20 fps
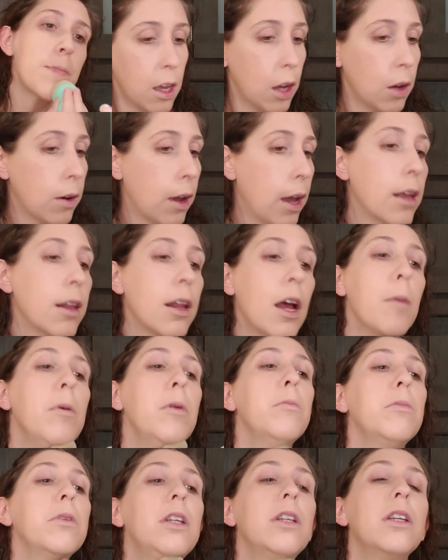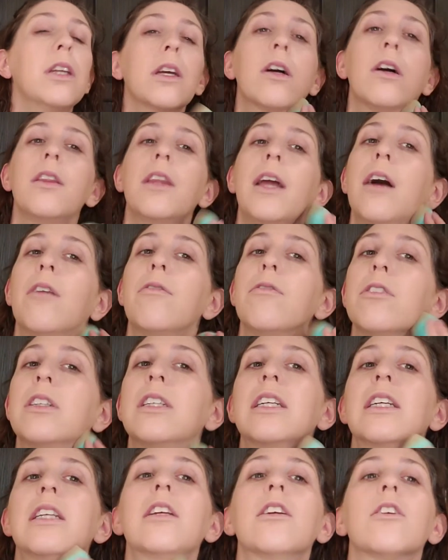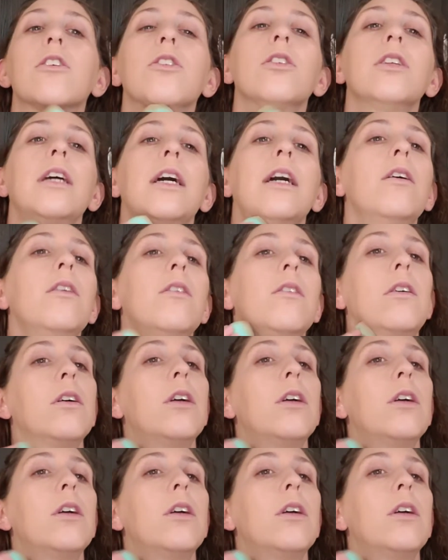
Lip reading: Okay, I've been blending on that for 10 years now,